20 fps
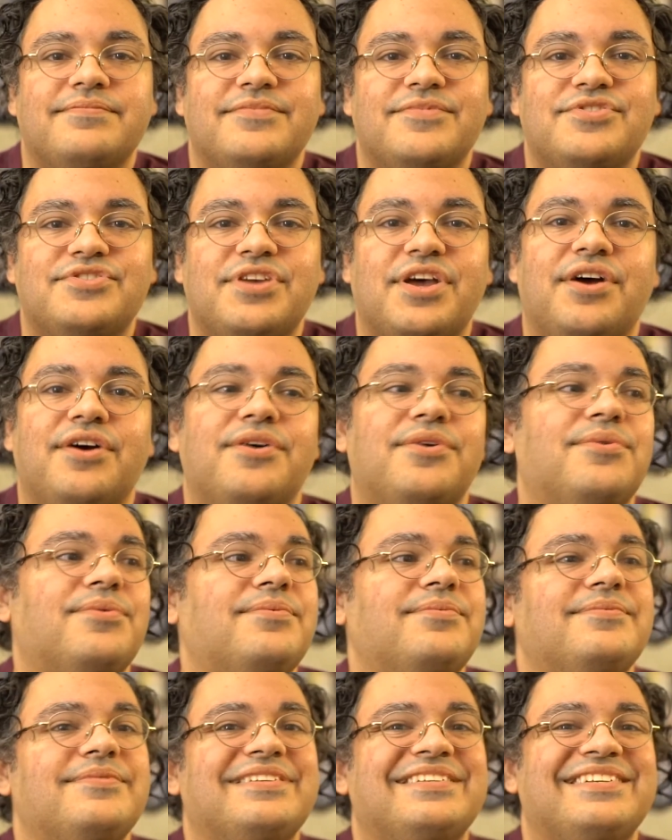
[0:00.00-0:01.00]

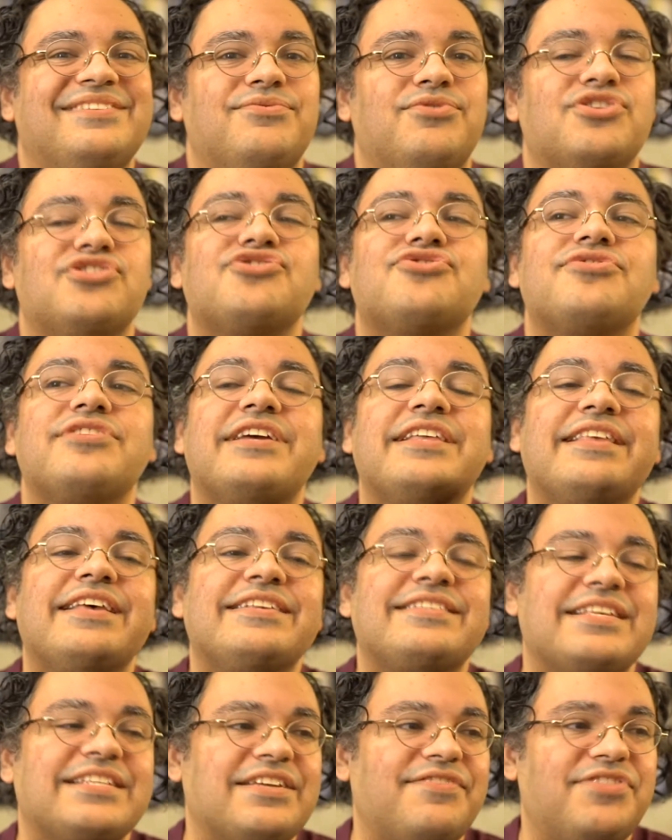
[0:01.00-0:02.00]
So we're treating
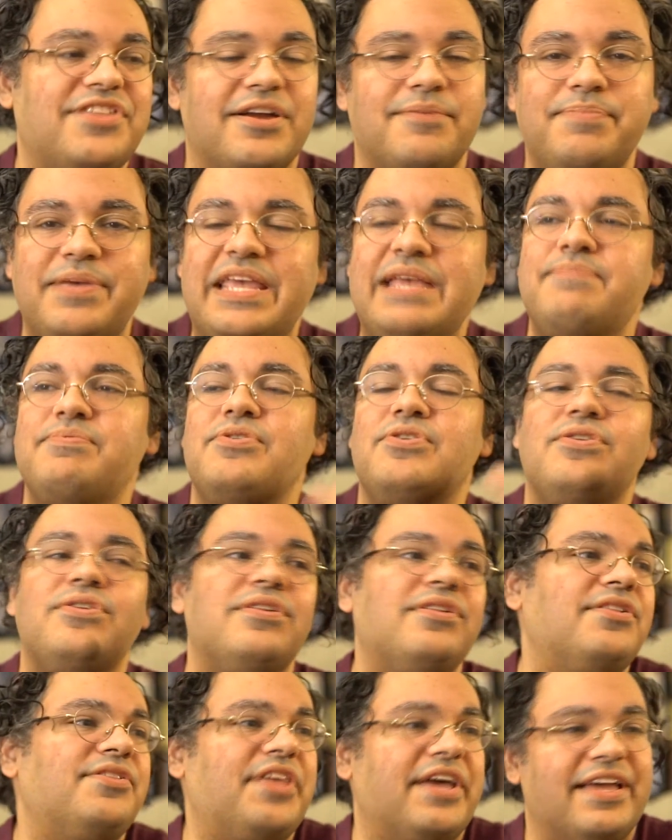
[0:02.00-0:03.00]
these as if they're
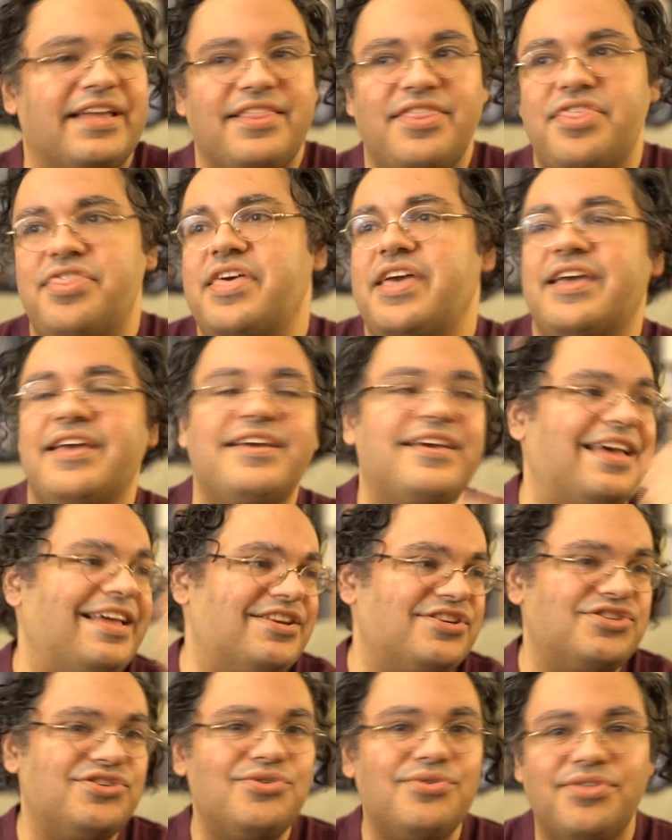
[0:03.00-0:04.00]
people that can think
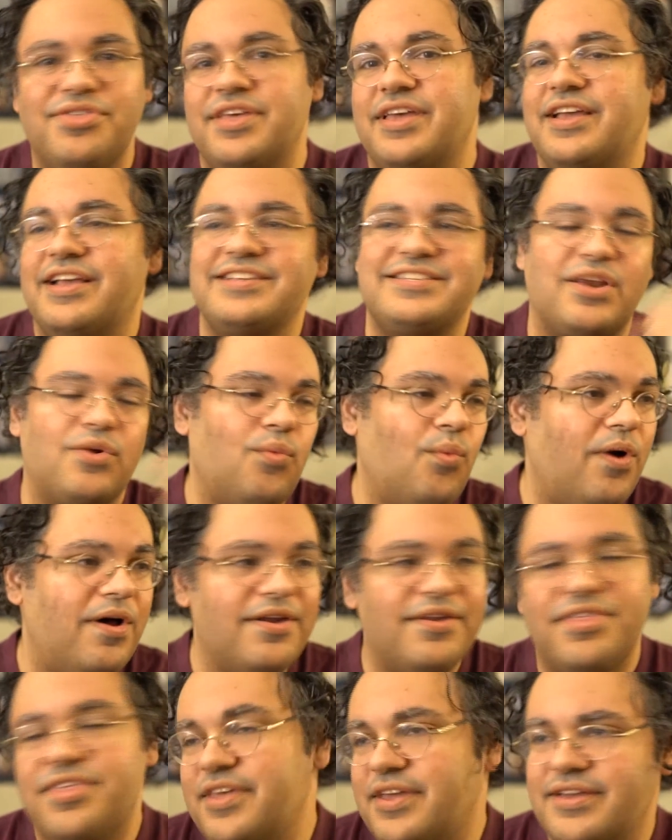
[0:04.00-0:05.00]
and do things and
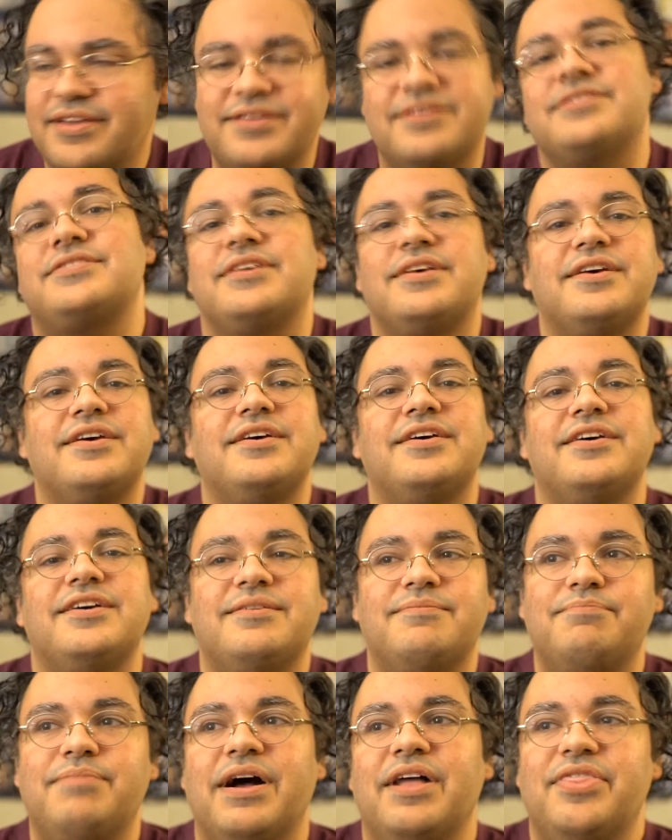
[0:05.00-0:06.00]
want things,
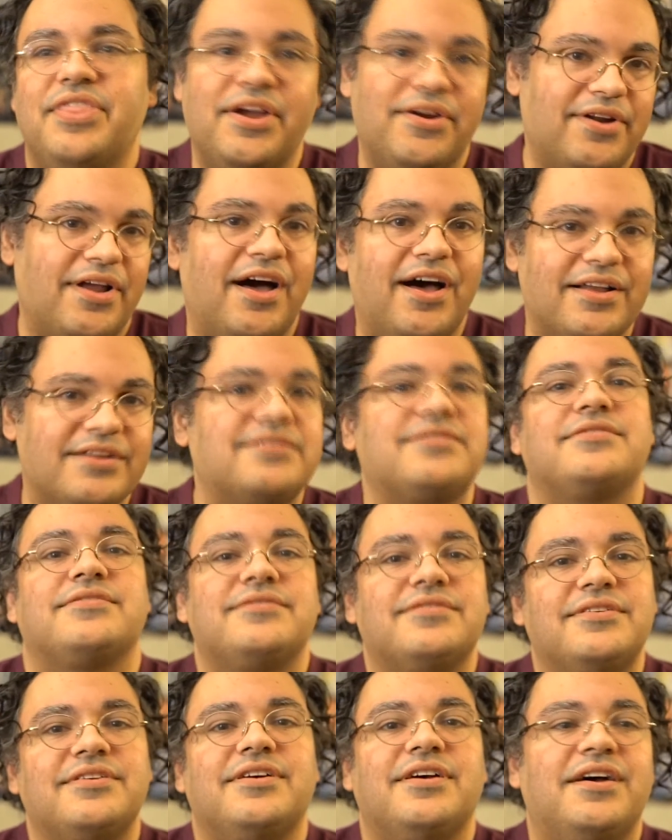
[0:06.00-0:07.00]
but they're not.
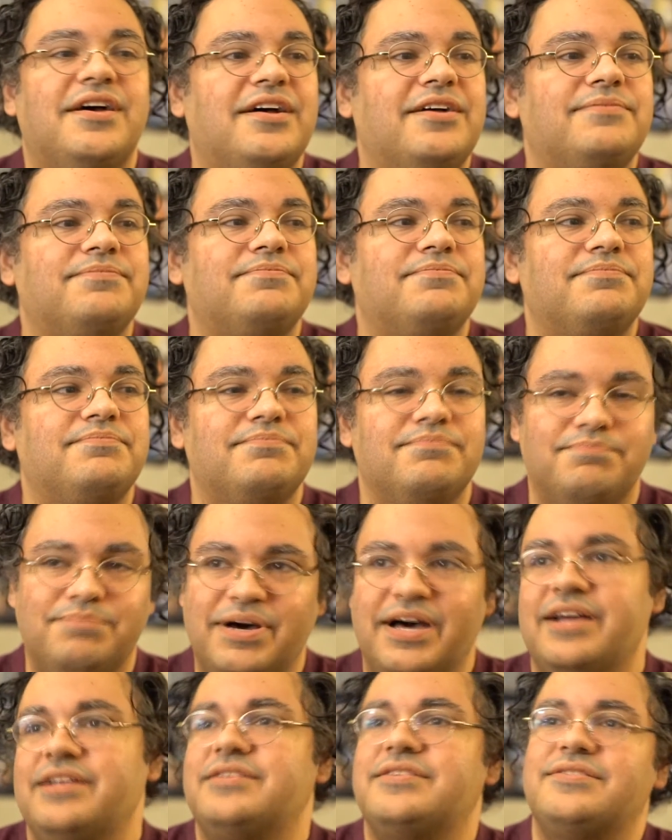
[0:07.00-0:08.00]

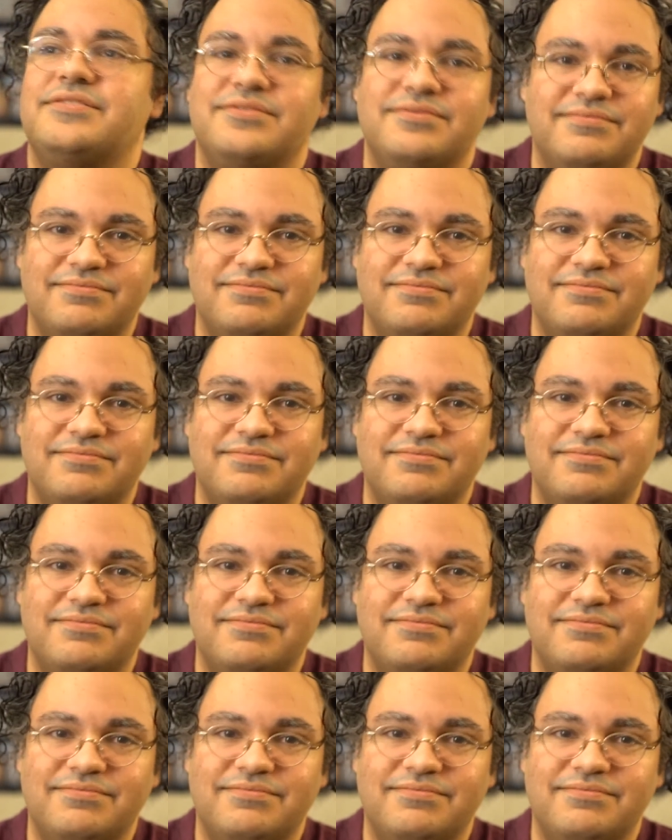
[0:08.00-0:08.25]
But